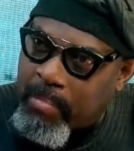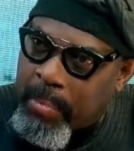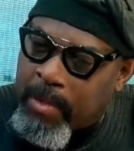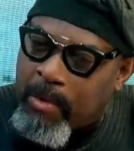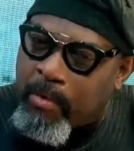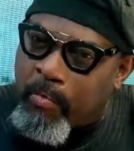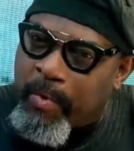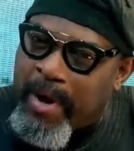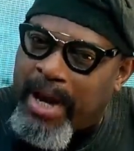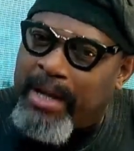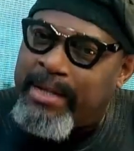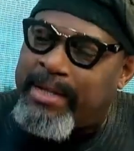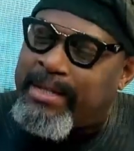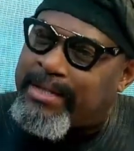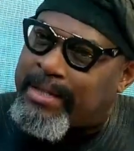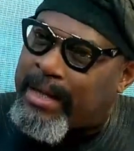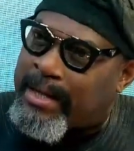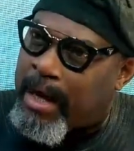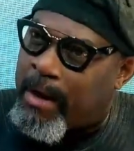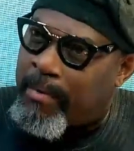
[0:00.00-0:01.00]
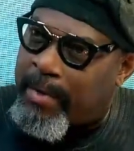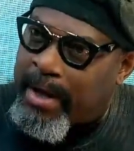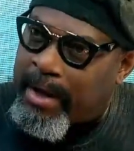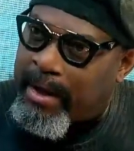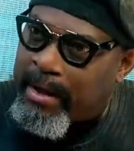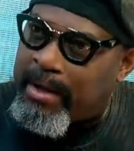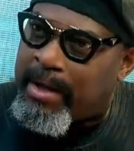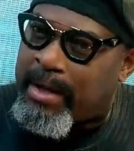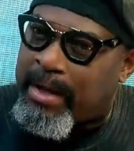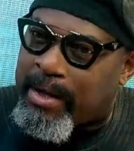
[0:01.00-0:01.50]
we had the
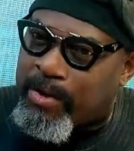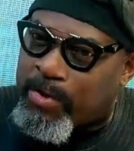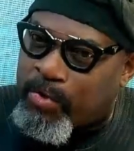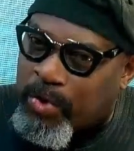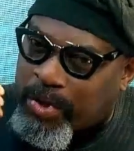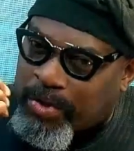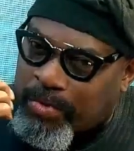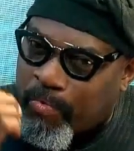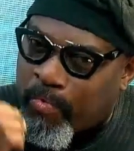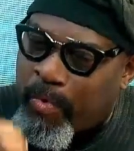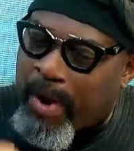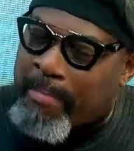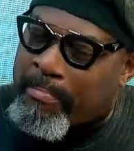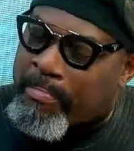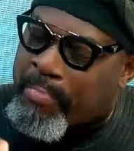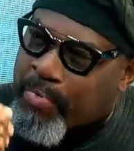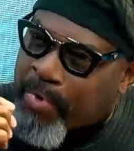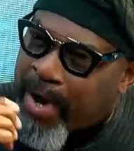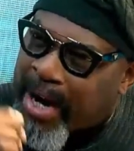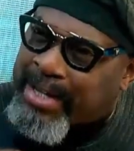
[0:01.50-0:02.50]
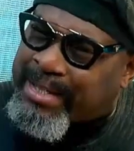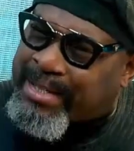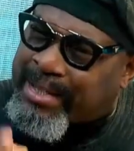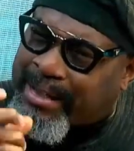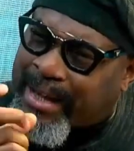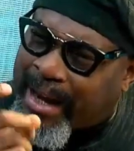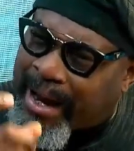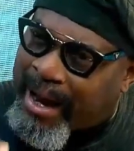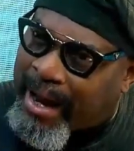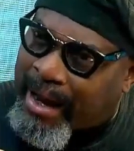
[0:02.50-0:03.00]
Sardauna. Those were brands
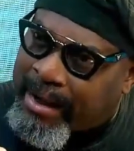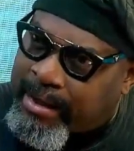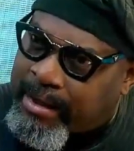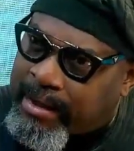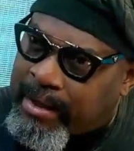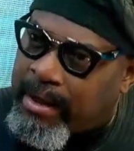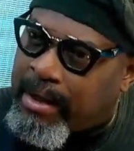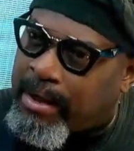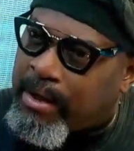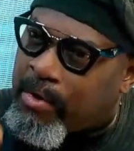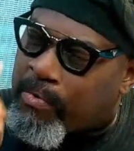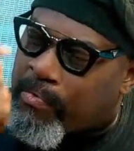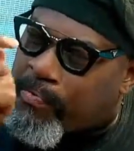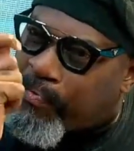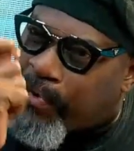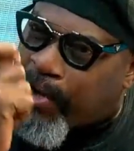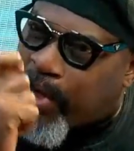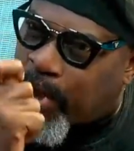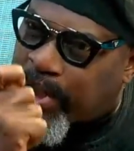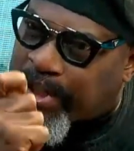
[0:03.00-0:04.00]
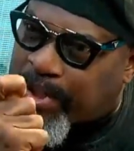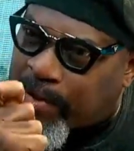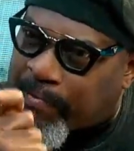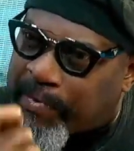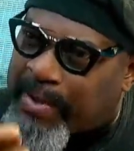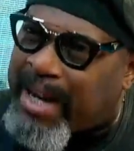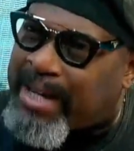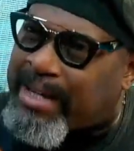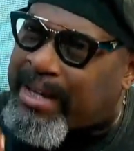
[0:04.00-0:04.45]
that had philosophy. They had a